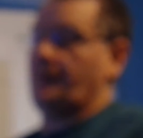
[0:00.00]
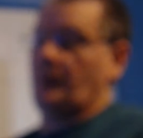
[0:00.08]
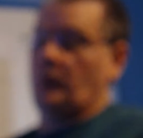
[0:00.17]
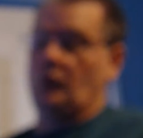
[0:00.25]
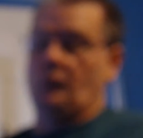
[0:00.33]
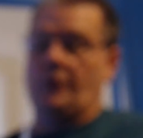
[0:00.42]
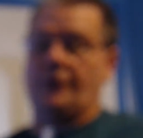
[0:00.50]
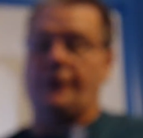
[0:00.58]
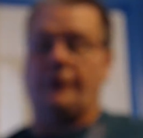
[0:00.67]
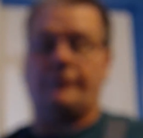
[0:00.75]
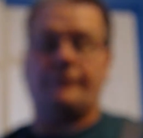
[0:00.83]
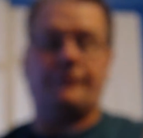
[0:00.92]
old one
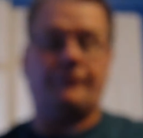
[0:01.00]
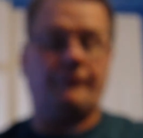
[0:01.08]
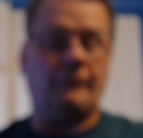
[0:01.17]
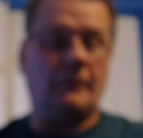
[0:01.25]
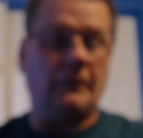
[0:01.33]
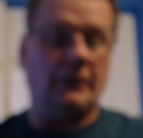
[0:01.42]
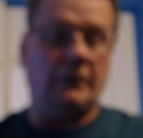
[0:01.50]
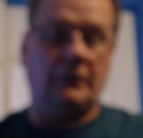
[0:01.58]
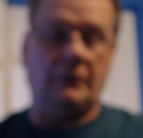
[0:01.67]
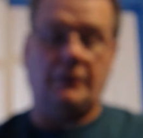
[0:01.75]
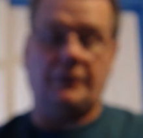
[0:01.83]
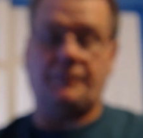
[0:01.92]
here.
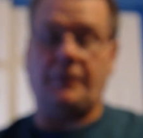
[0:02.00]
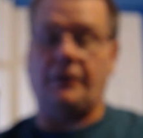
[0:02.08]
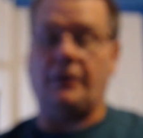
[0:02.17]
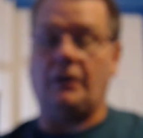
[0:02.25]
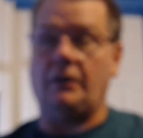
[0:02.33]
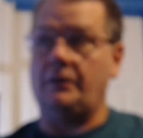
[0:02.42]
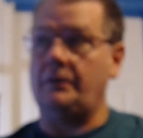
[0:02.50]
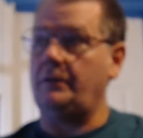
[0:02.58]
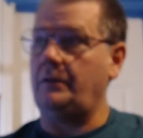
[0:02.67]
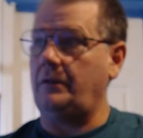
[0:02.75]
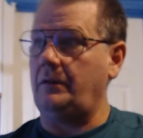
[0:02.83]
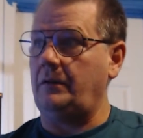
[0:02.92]
It's been
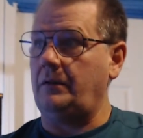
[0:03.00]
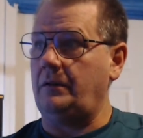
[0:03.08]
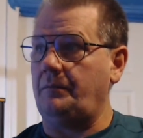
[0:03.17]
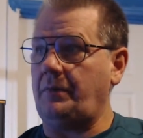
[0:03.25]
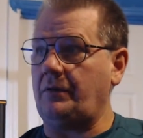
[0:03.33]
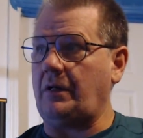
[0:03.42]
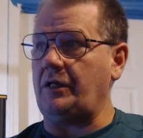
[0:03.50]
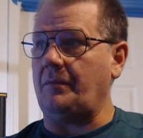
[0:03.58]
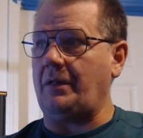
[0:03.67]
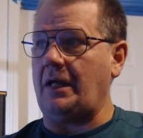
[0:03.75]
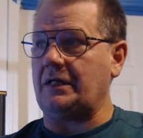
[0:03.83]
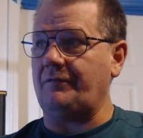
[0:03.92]
around the
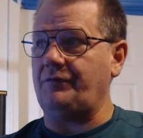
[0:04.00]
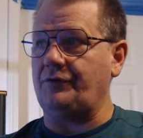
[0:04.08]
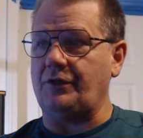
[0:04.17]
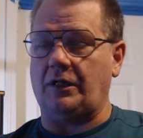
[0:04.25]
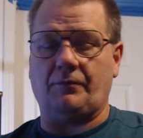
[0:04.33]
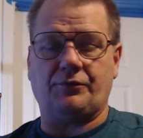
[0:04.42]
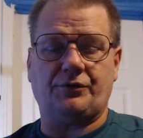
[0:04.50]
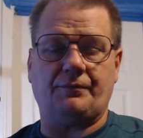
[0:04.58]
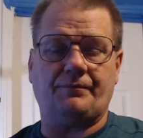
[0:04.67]
block a few times,